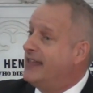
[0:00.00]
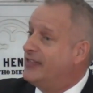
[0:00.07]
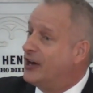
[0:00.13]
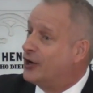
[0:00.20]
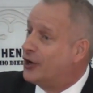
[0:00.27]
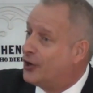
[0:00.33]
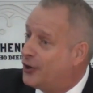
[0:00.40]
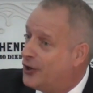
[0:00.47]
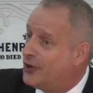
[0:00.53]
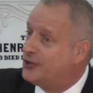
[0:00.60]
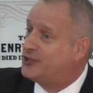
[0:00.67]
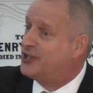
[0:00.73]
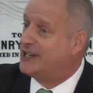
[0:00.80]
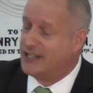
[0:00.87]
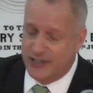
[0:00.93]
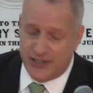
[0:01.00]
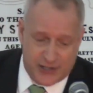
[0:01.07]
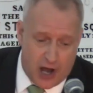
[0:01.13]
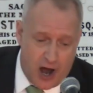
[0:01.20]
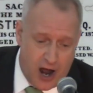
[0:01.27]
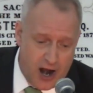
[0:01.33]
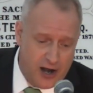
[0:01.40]
their urgings
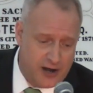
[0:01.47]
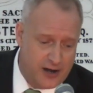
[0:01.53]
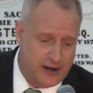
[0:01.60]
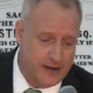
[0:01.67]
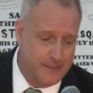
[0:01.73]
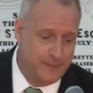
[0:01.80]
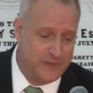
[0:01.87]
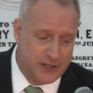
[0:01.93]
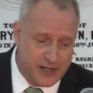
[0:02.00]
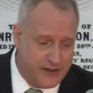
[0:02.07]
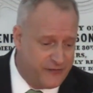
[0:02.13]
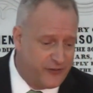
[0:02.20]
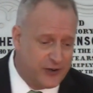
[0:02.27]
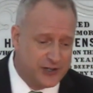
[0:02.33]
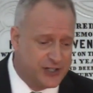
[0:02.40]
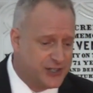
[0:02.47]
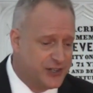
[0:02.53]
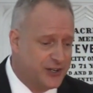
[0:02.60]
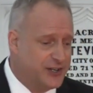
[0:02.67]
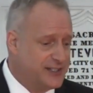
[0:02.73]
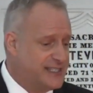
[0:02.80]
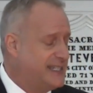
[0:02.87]
to heart. Look at verse
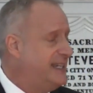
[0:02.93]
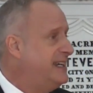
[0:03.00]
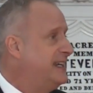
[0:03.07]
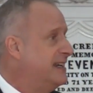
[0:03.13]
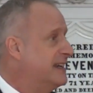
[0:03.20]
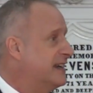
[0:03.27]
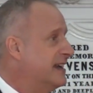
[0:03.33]
13.